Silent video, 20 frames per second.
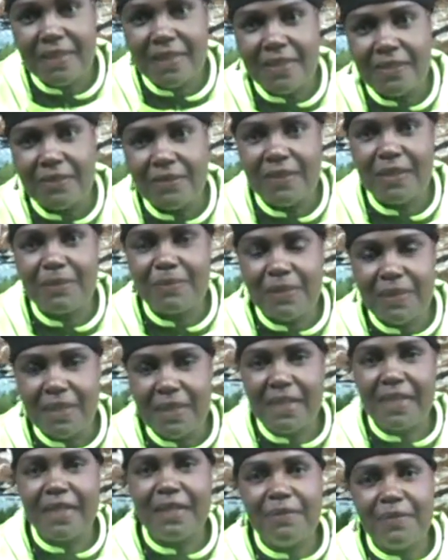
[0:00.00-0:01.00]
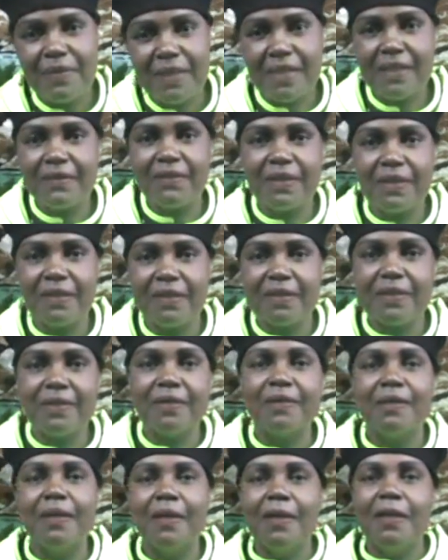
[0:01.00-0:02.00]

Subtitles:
that you subscribe, that we grow.